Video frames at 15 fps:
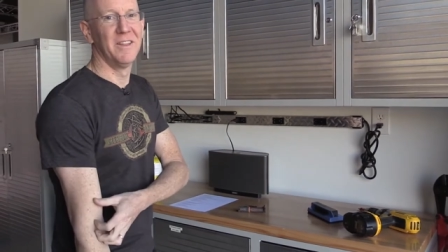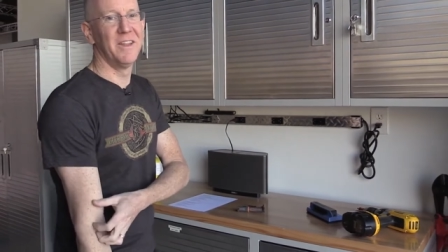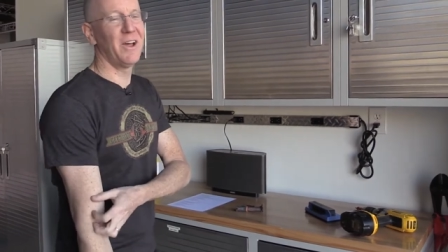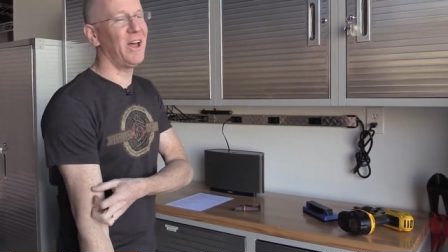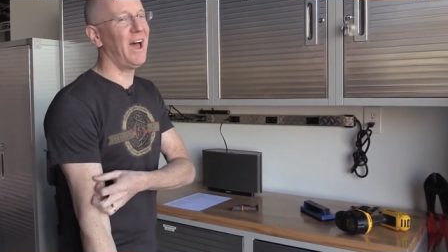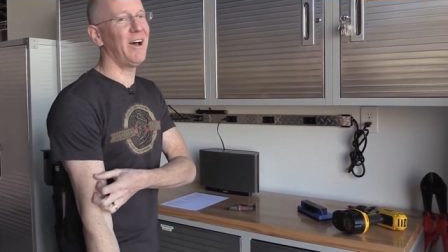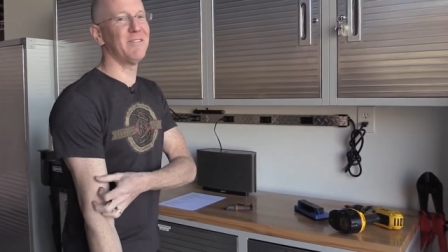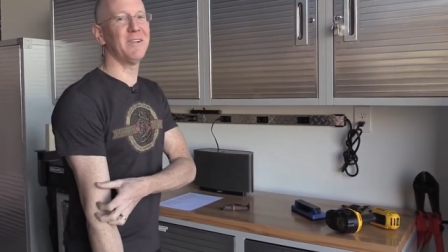
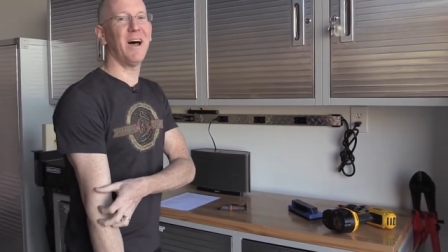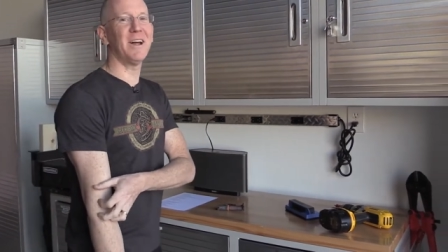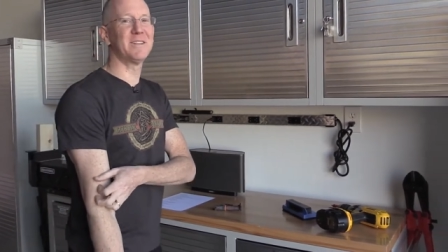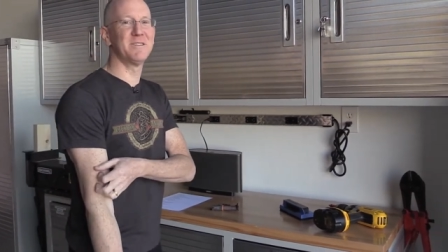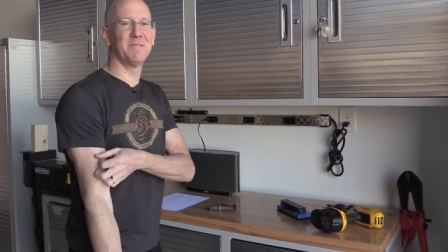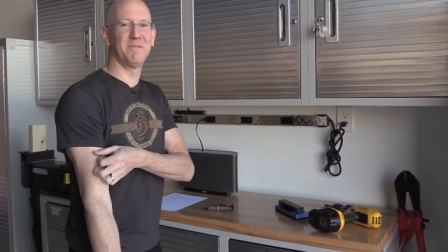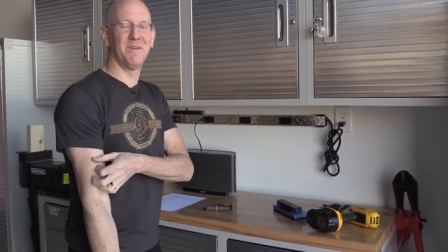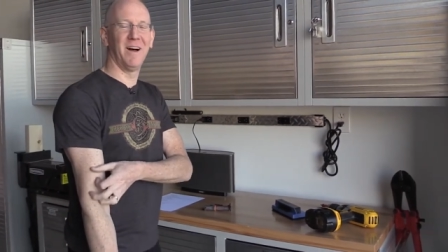They'll have
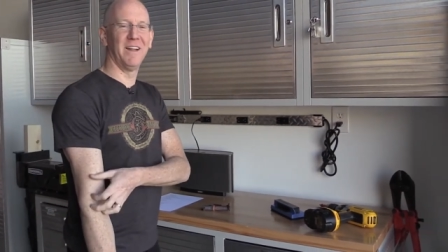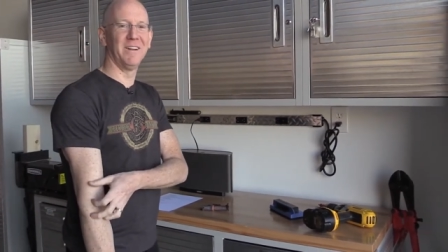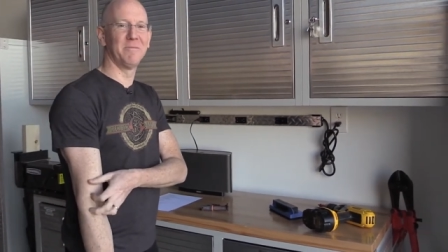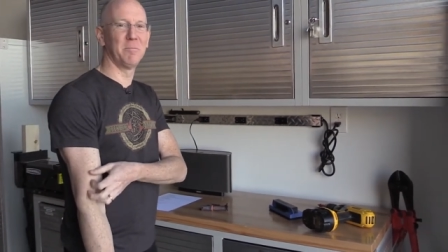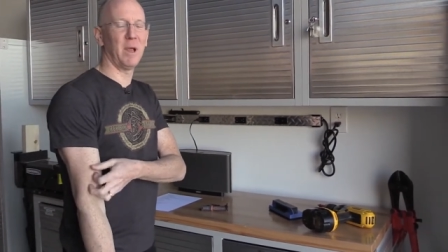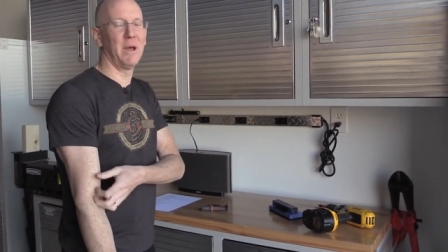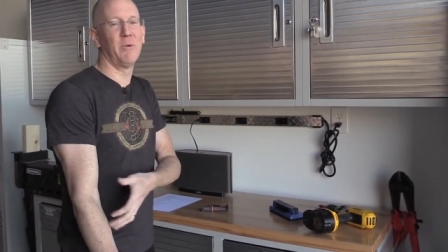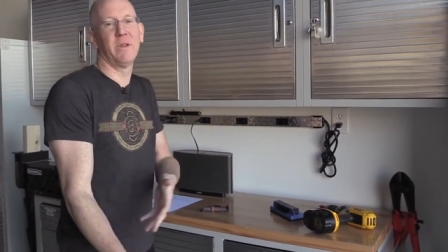lots of fun.
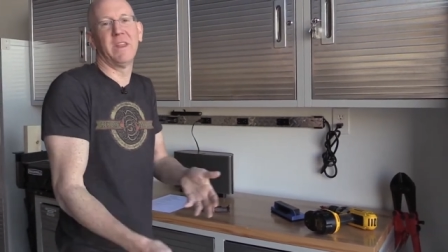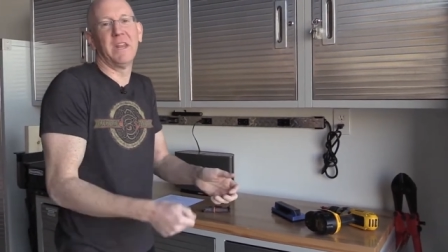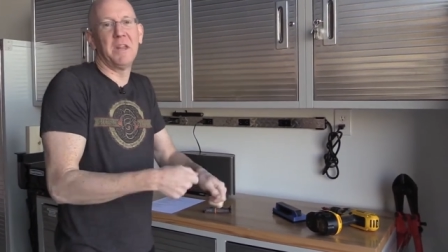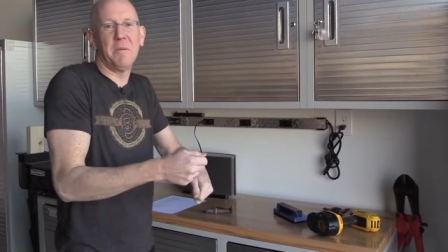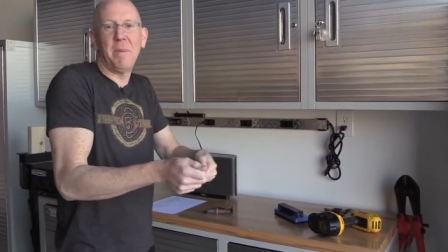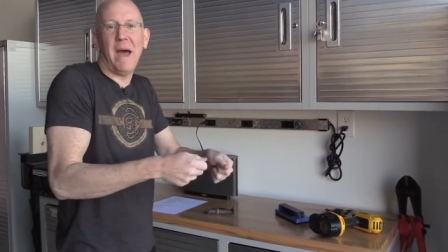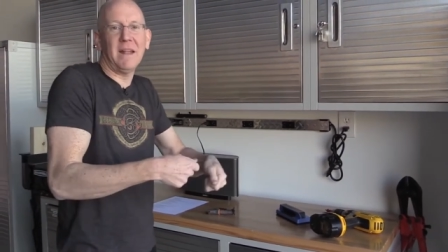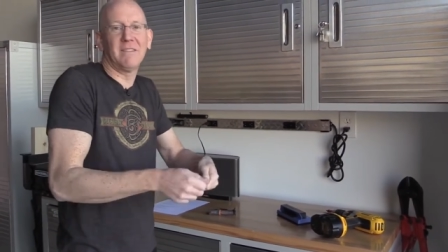Play with it in
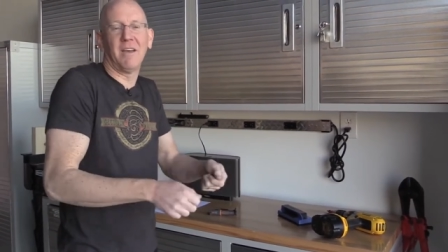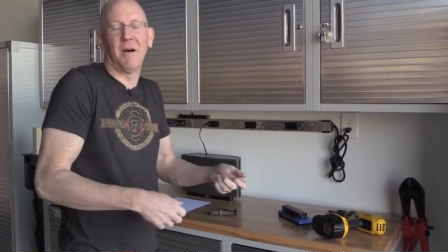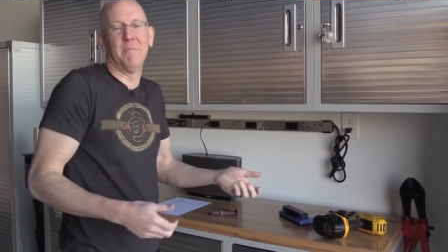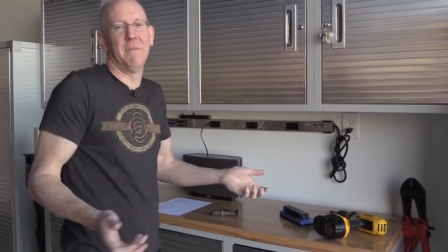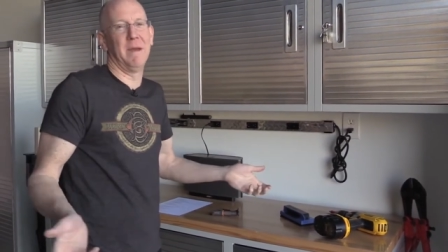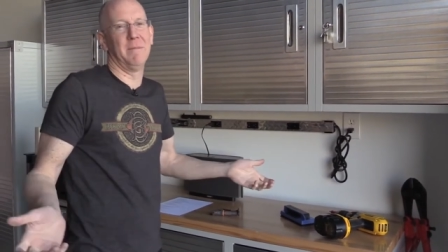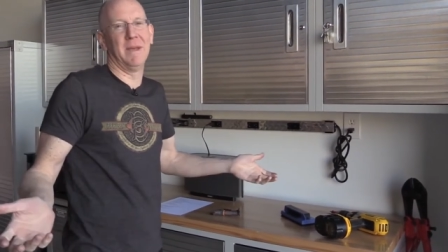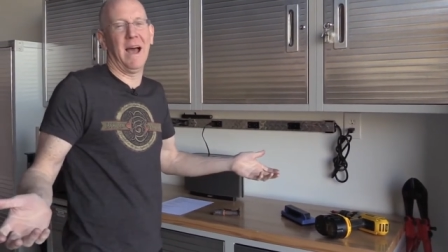the bathtub
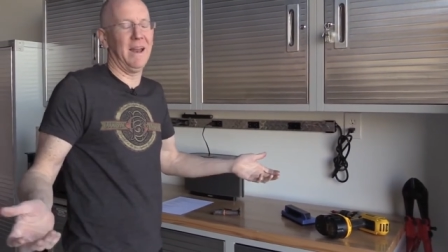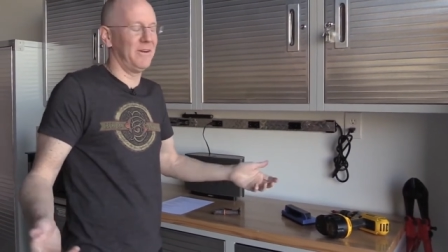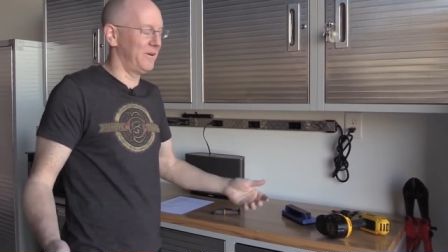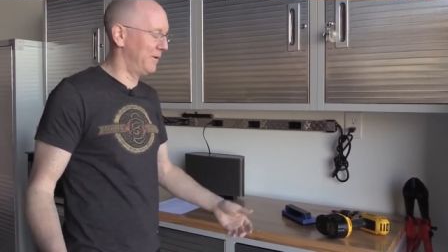maybe, I don't